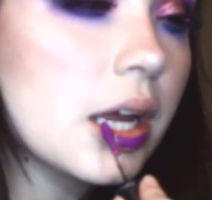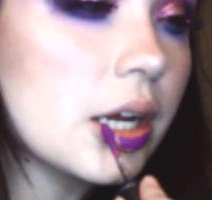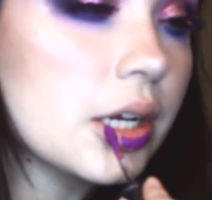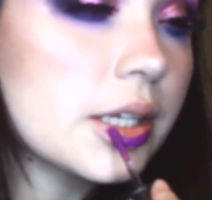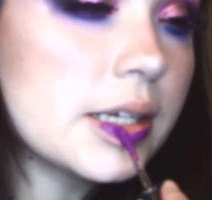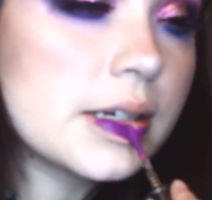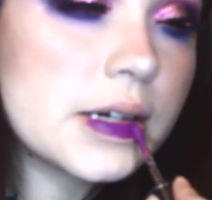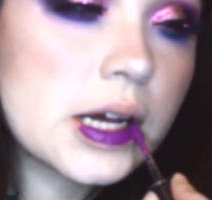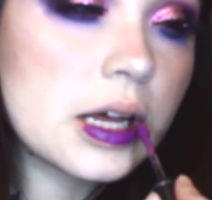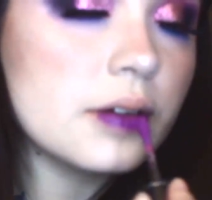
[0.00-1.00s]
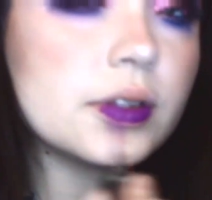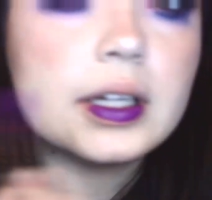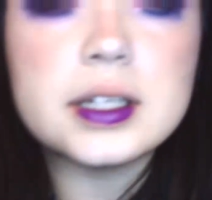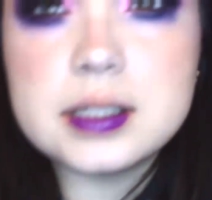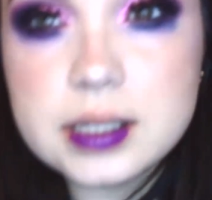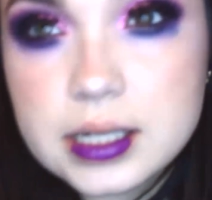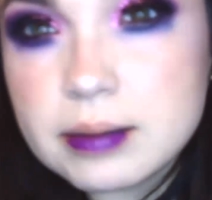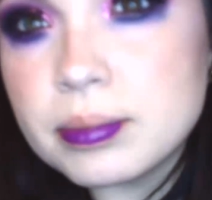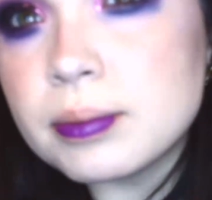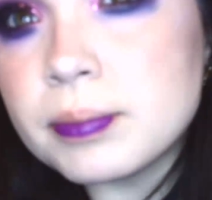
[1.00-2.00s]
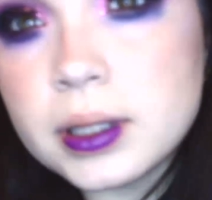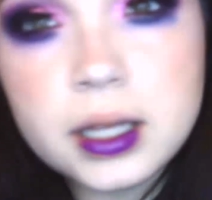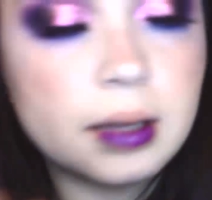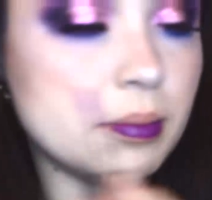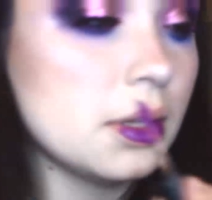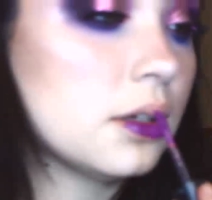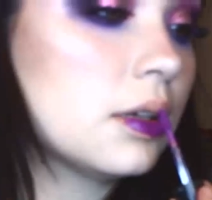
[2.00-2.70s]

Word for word: I really don't have like a deep plum.